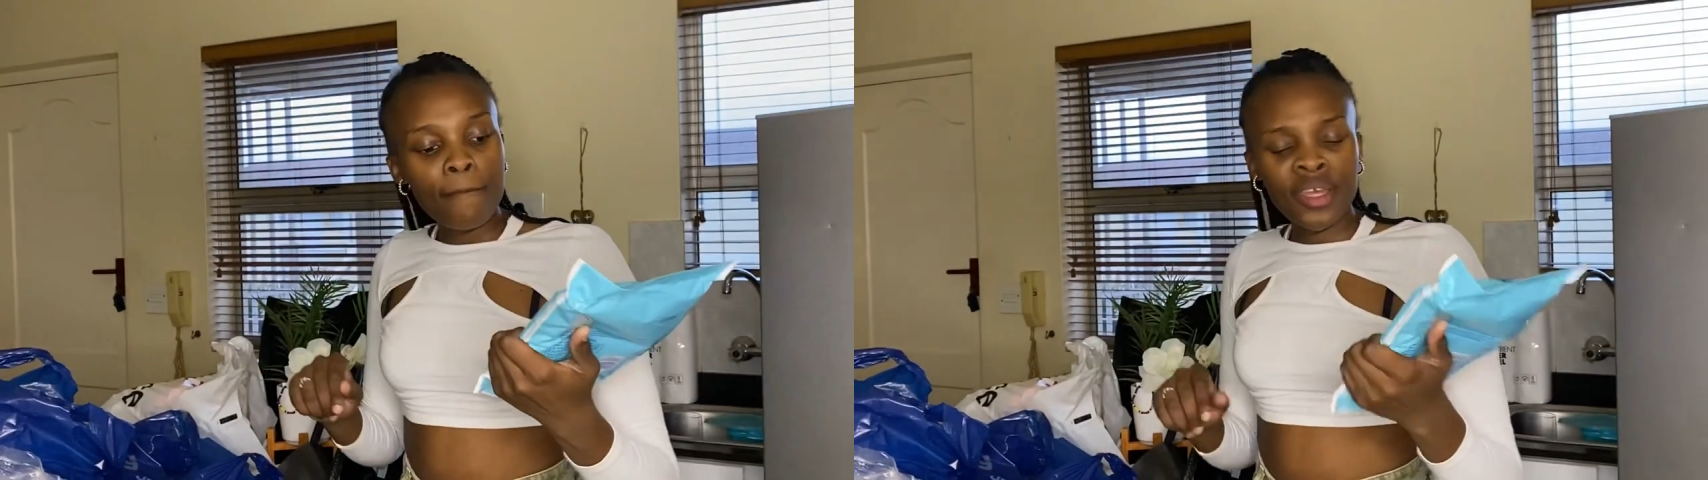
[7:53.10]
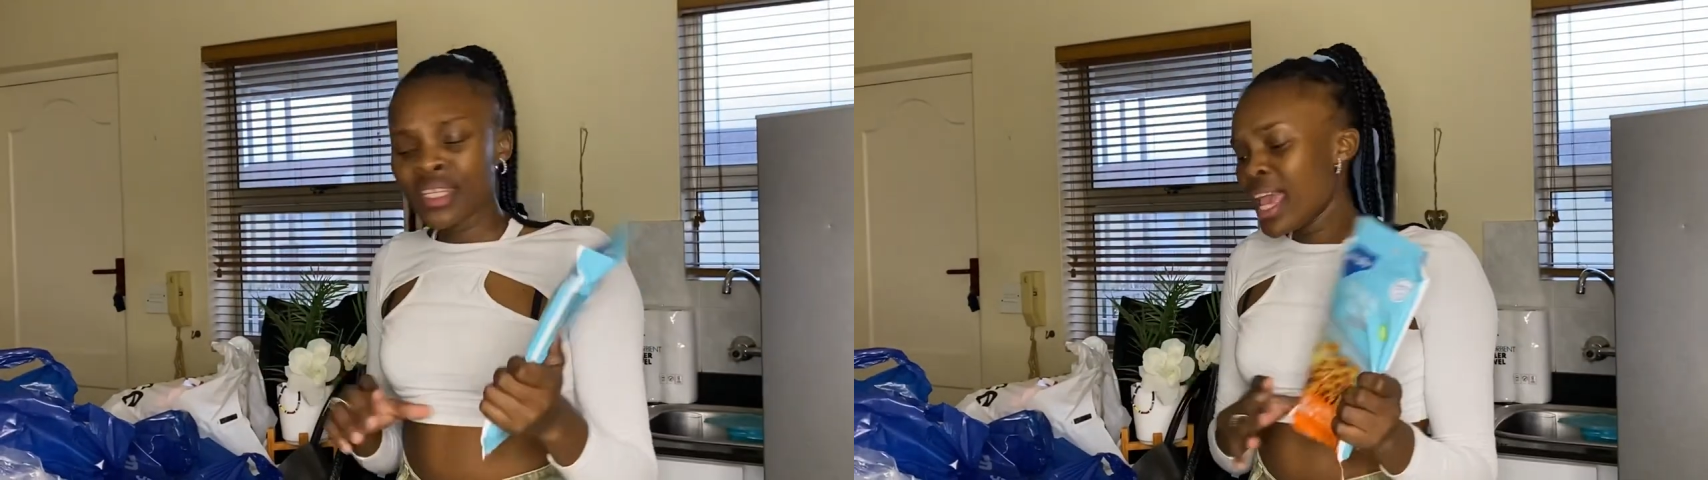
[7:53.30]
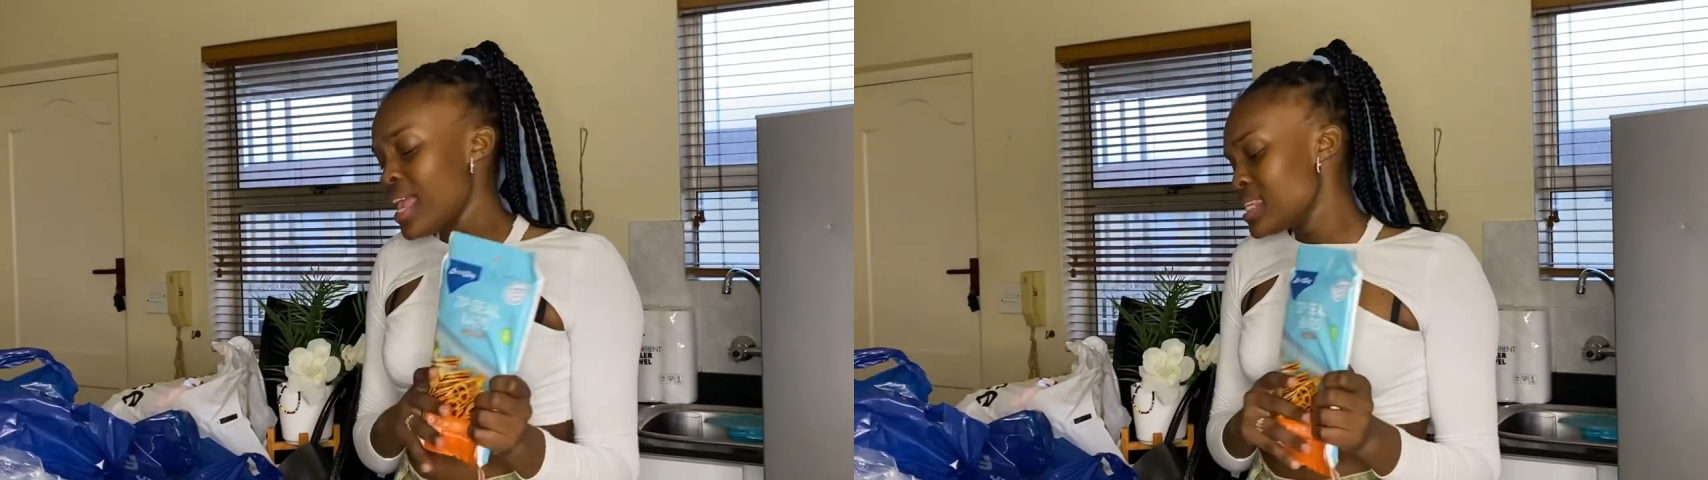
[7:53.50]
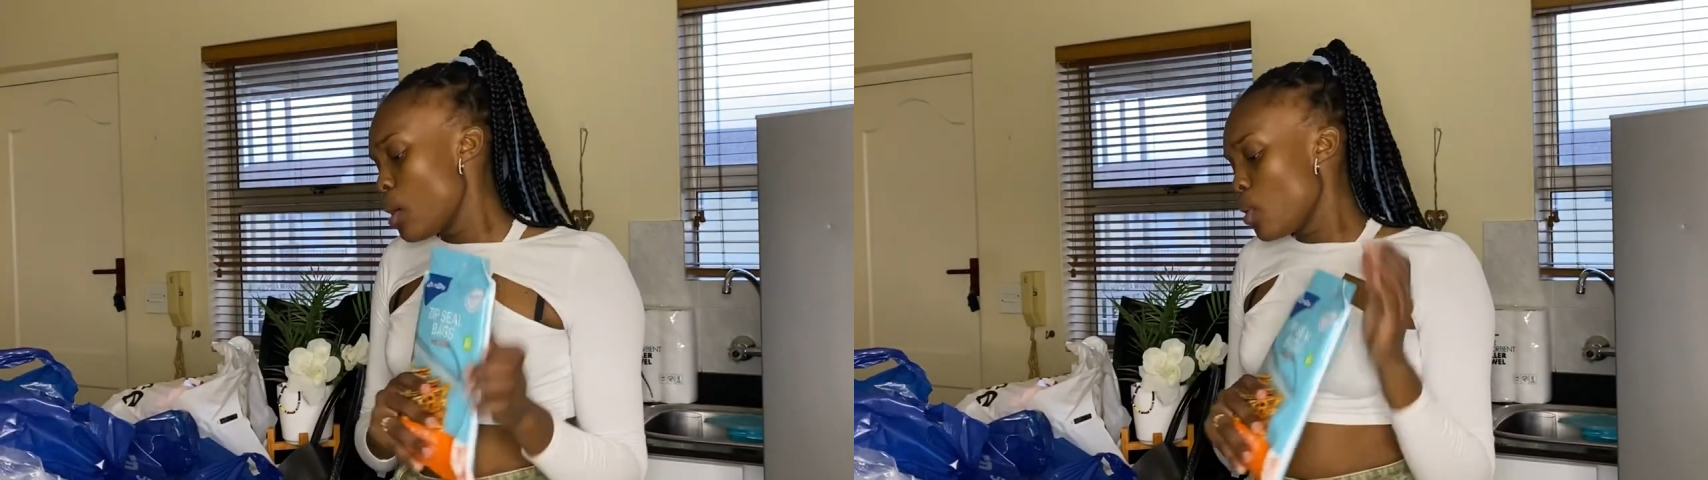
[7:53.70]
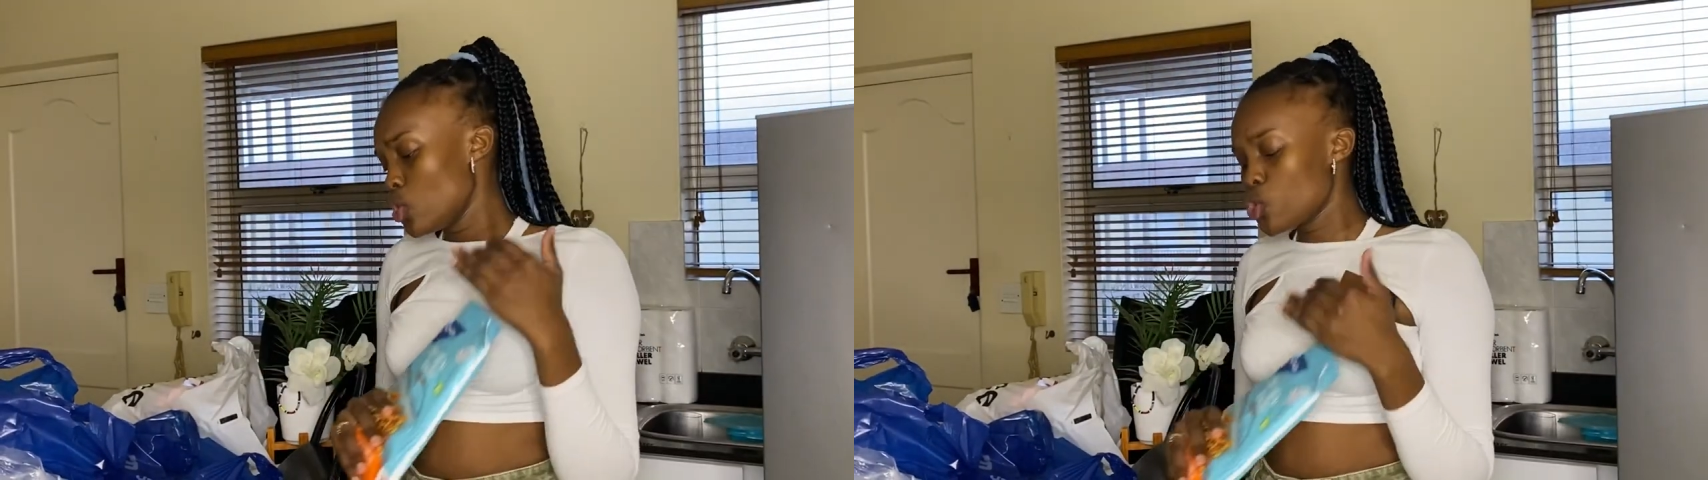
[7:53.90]
in case I
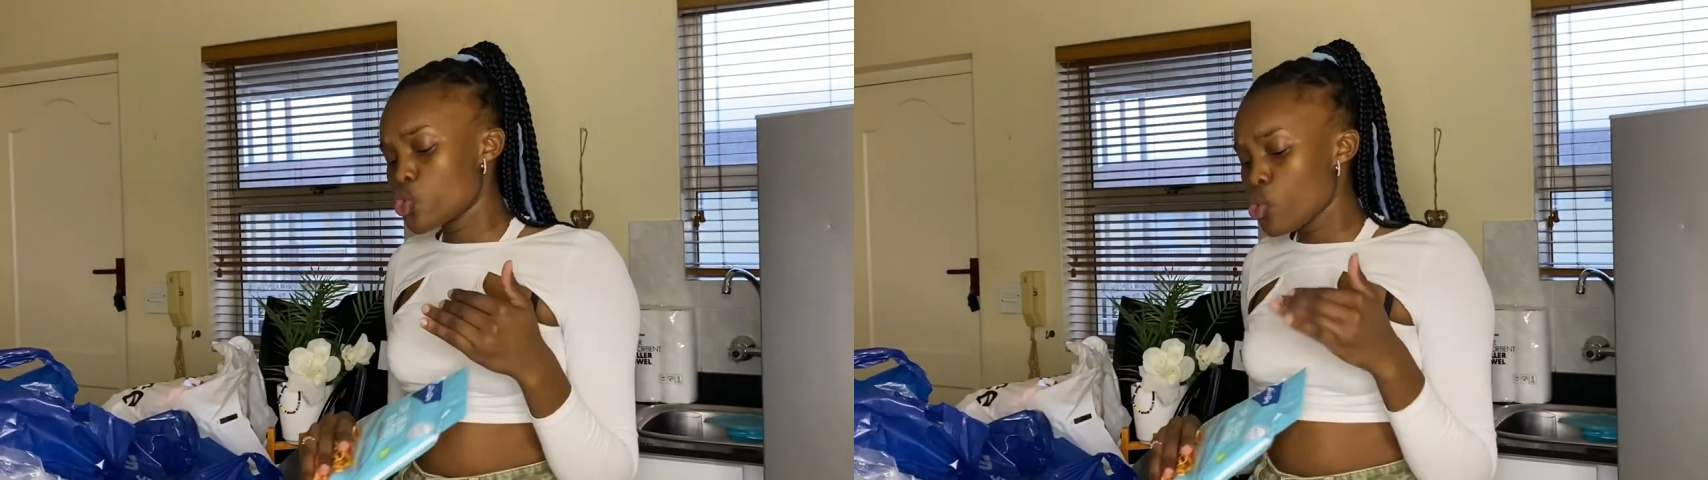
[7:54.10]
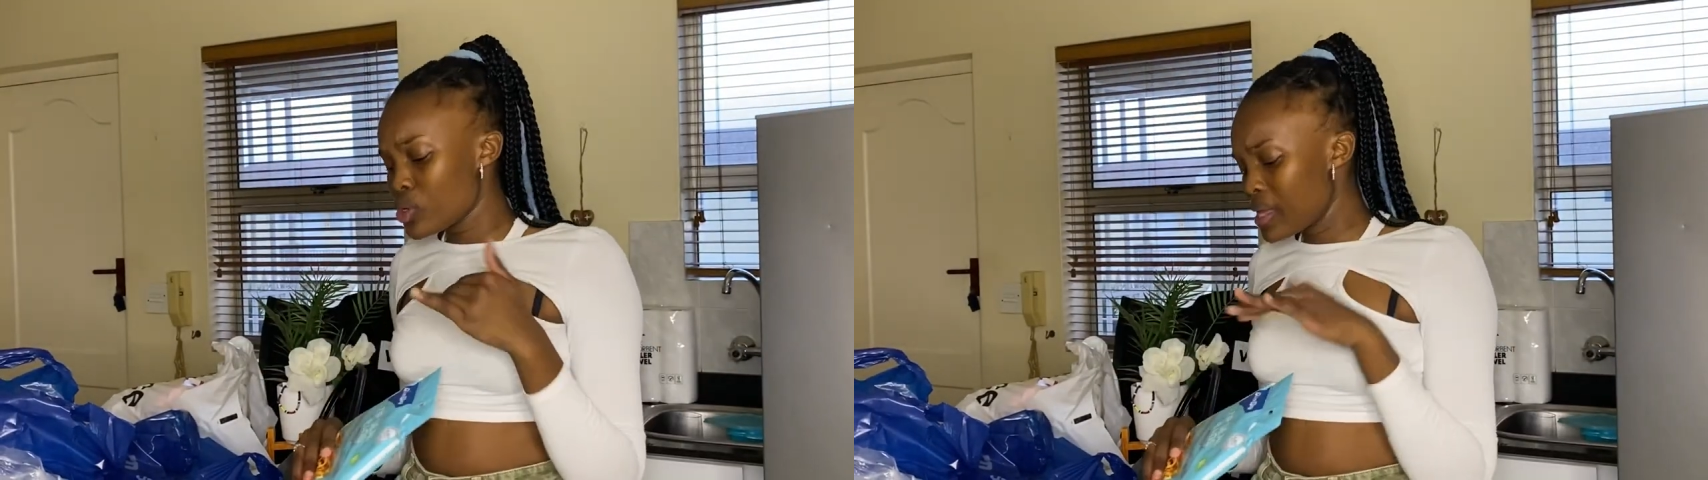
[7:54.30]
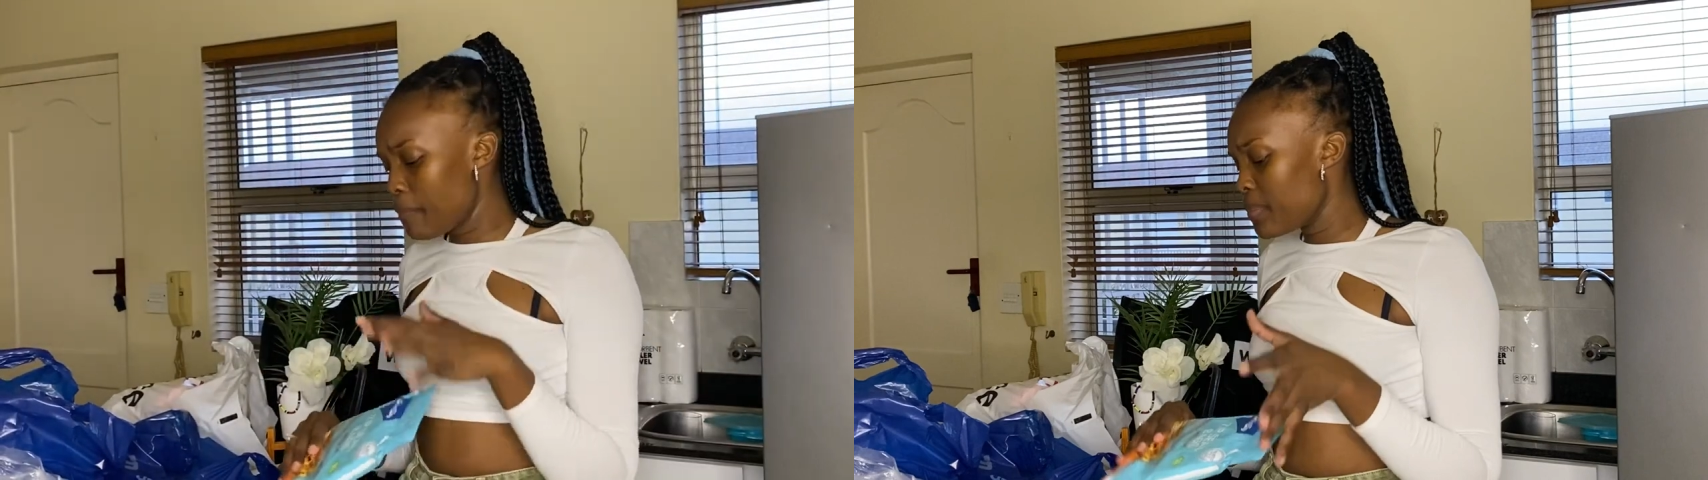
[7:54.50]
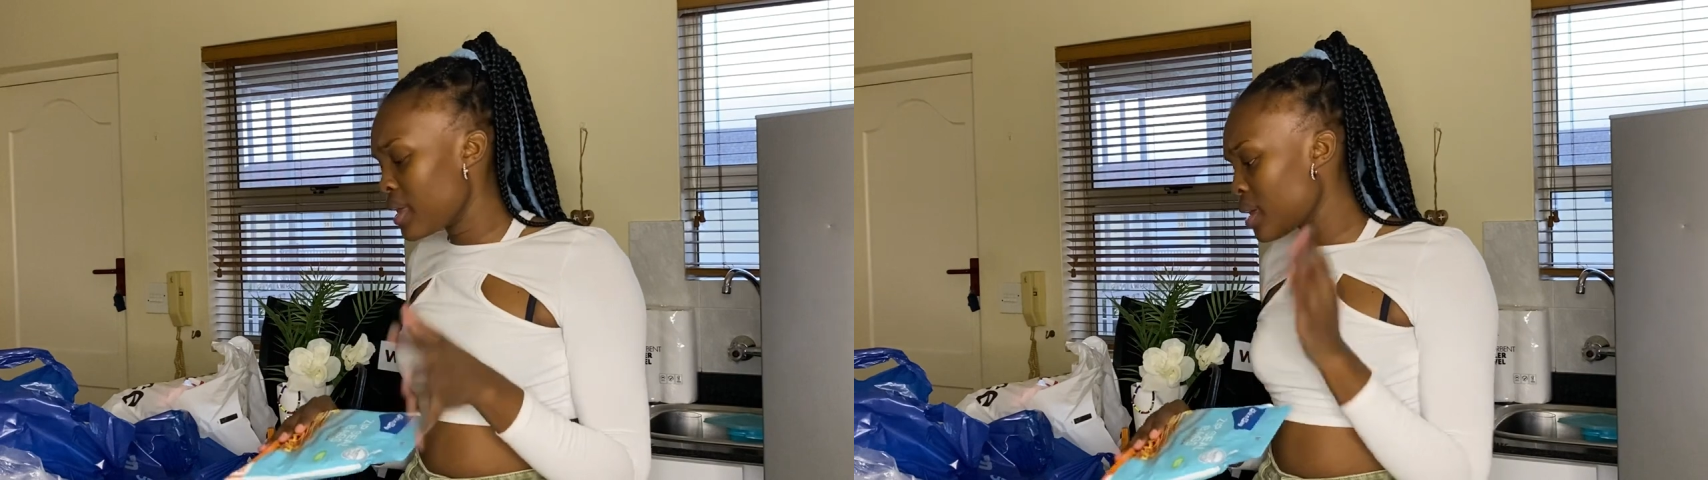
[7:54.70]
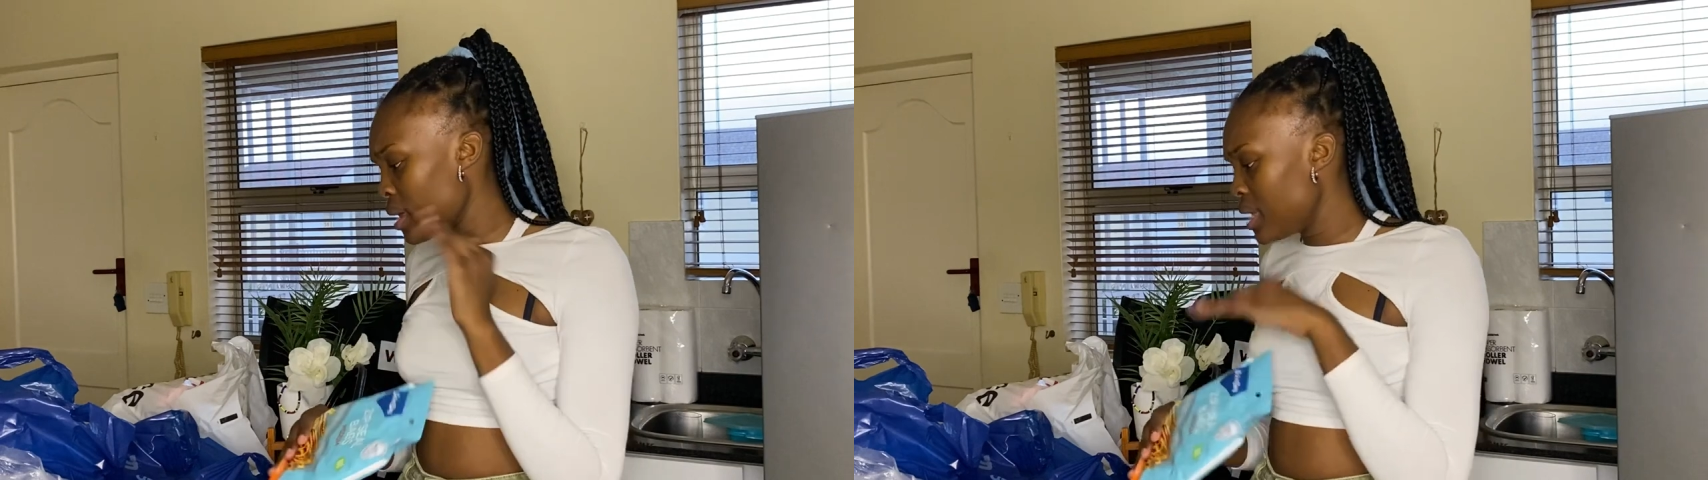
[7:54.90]
want to store something